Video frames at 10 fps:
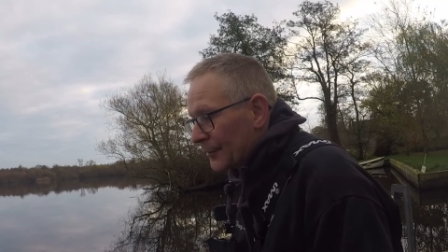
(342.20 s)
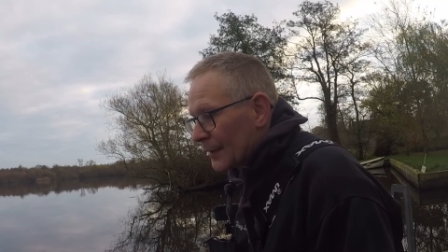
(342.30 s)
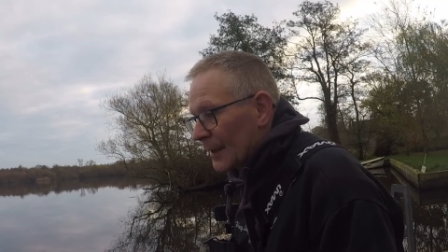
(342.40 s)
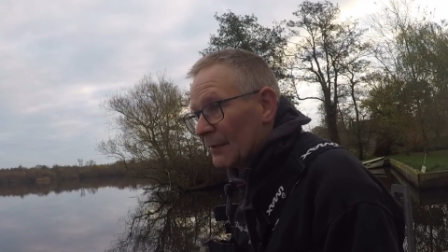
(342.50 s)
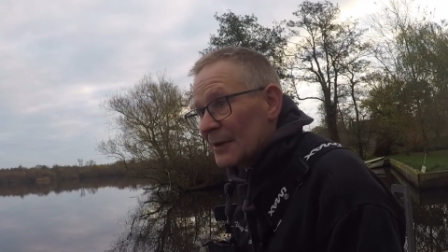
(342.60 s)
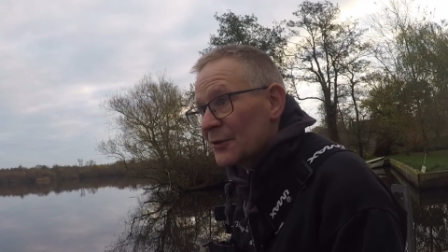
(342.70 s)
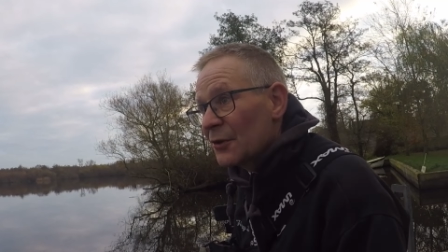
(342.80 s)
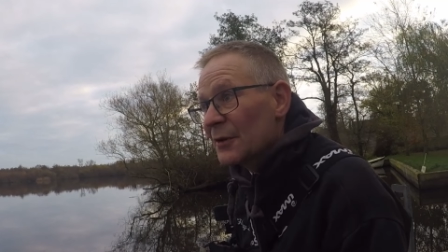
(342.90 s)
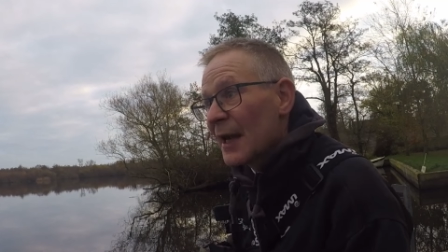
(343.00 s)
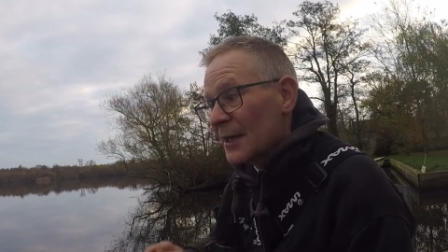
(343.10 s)
I've had
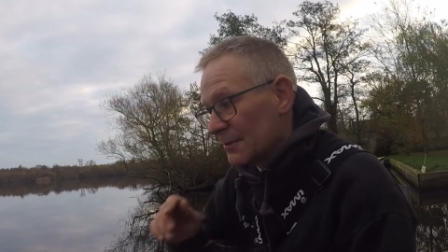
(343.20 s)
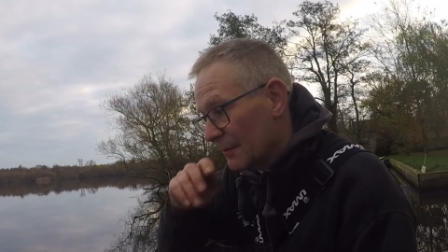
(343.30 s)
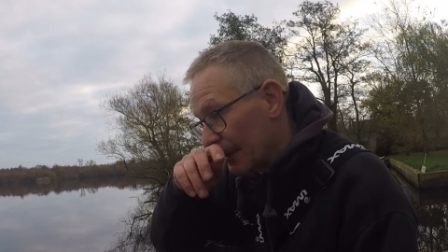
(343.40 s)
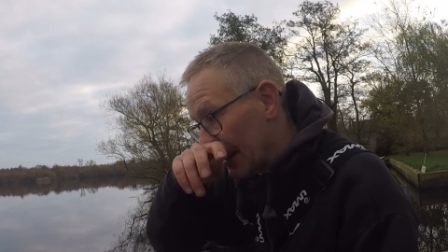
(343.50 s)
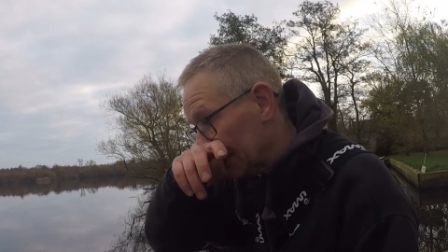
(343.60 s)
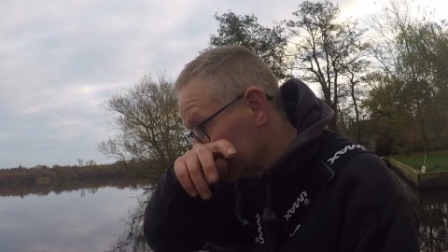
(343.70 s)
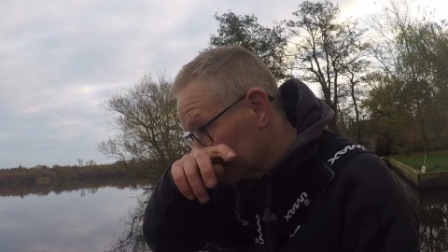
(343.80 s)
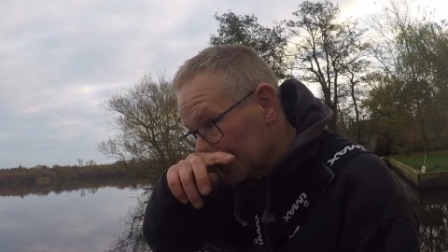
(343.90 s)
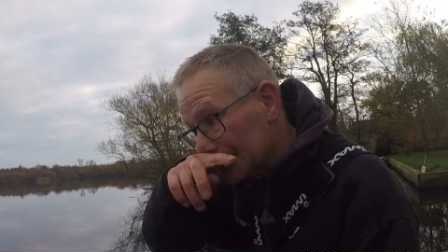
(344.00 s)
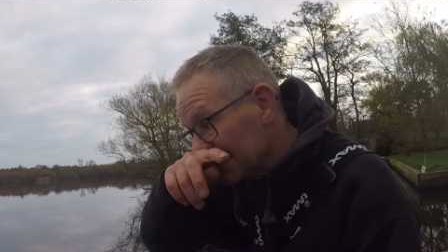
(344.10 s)
2 casts with that.
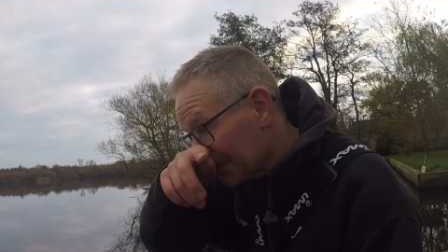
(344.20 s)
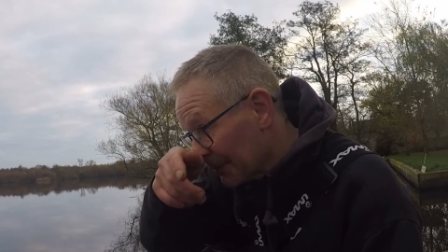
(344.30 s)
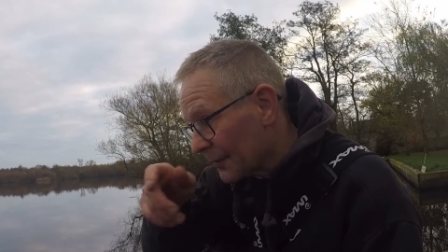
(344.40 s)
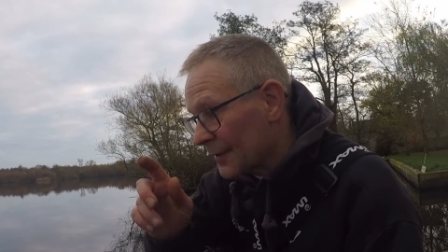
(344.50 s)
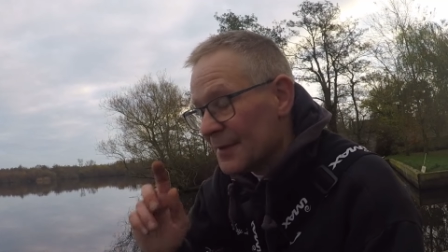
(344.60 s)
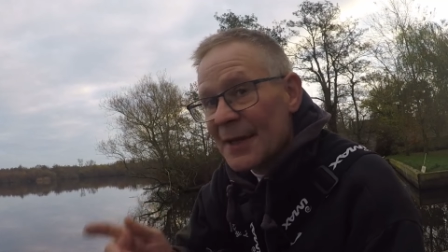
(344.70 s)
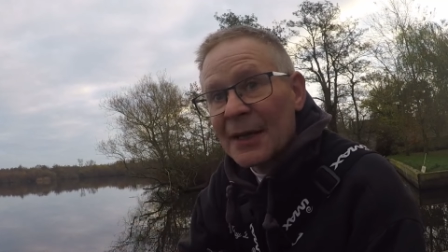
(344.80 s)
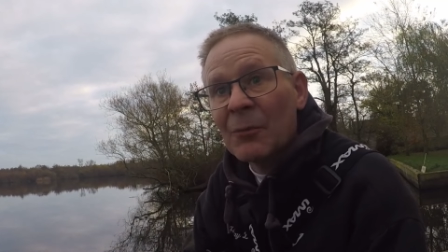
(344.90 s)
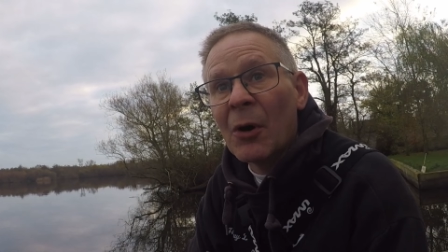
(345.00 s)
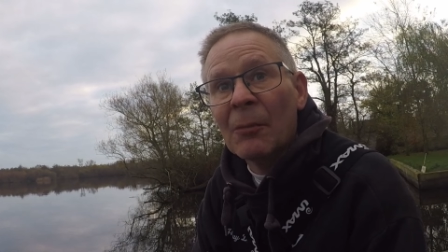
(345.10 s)
The
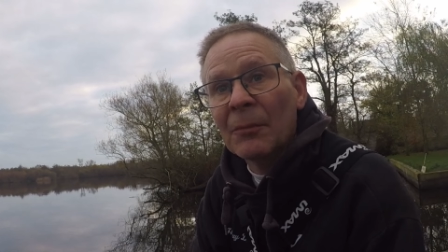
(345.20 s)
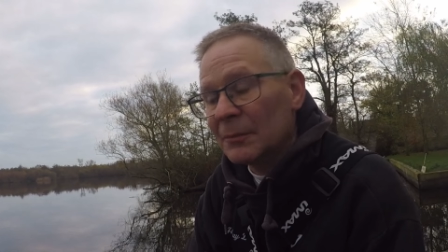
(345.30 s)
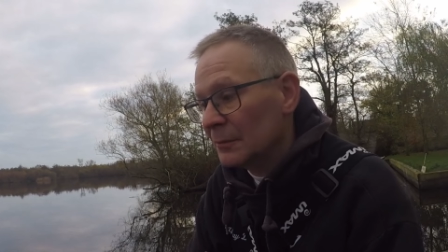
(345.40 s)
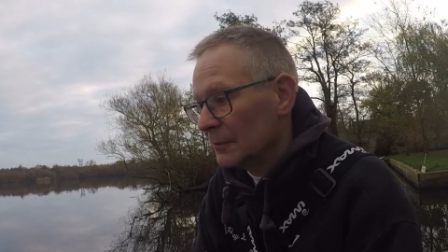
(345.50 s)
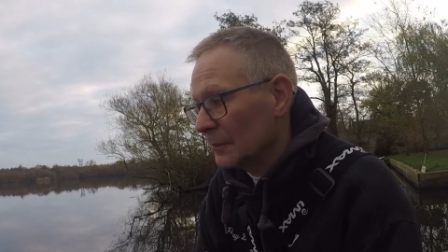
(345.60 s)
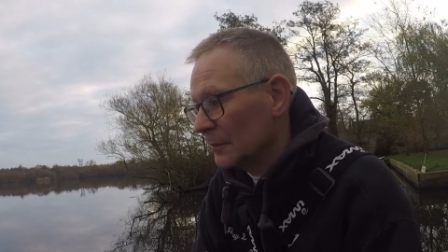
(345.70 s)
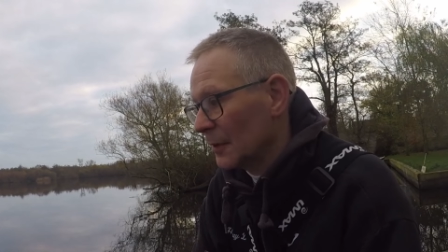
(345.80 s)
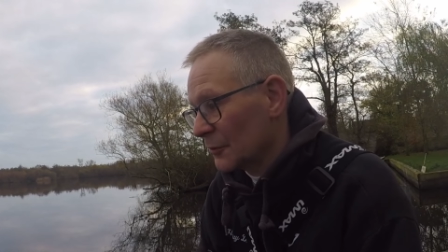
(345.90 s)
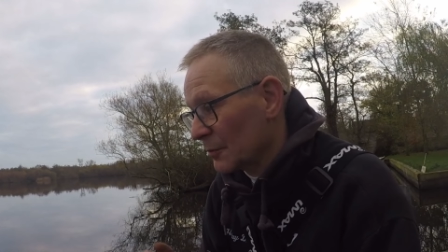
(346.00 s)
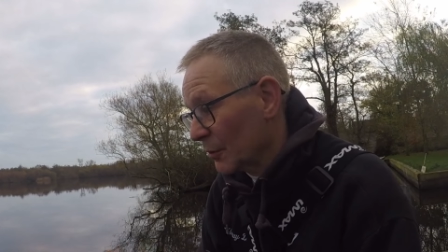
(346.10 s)
second one,
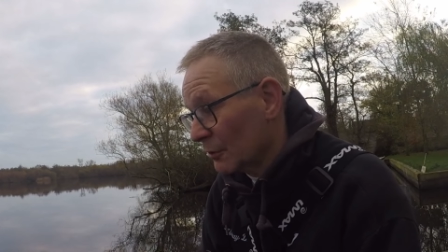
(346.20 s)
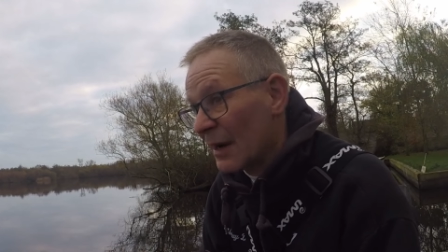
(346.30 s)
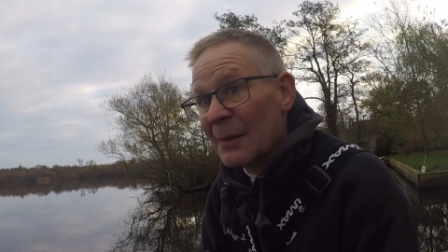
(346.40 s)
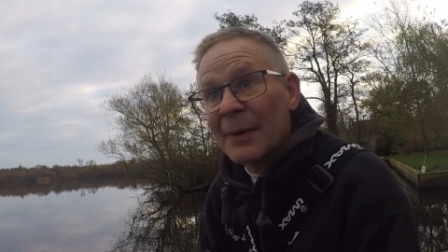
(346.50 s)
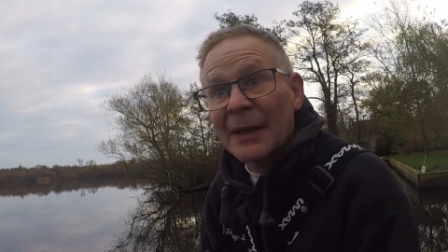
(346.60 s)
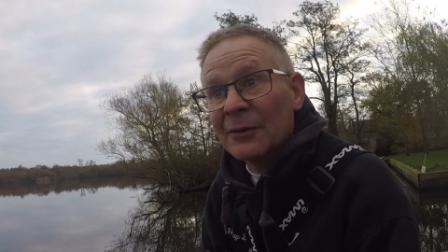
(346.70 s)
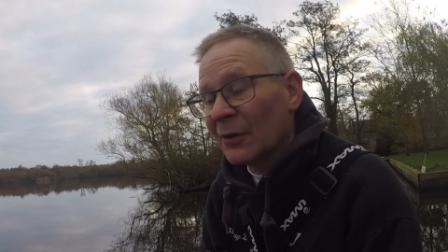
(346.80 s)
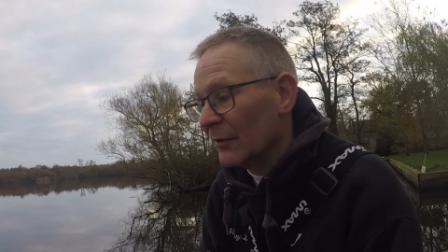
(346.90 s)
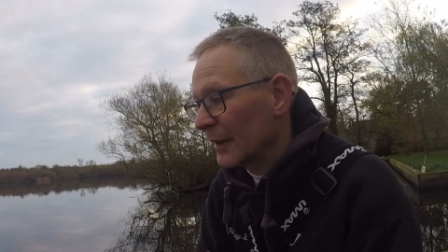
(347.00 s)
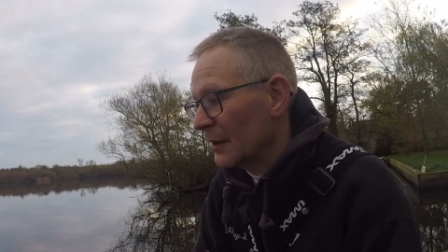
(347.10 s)
I just put ground bait and
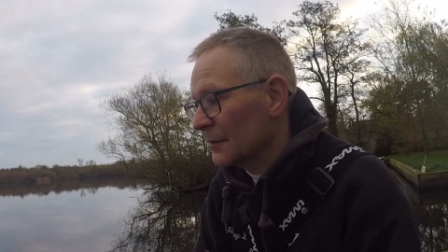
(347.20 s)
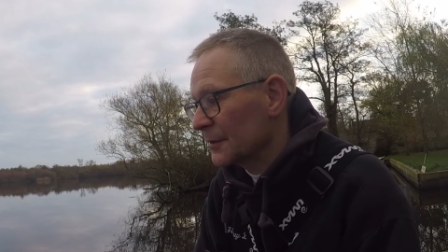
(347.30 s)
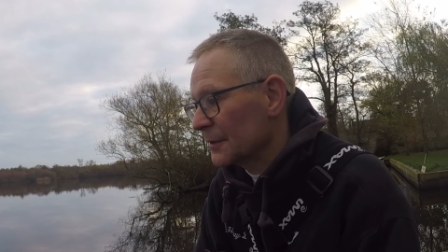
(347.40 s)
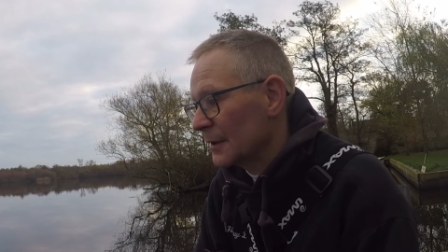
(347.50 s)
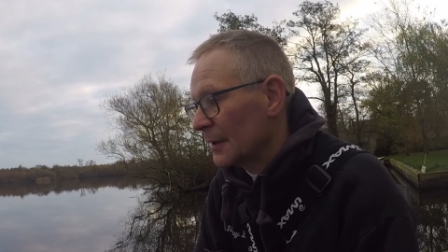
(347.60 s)
nothing else.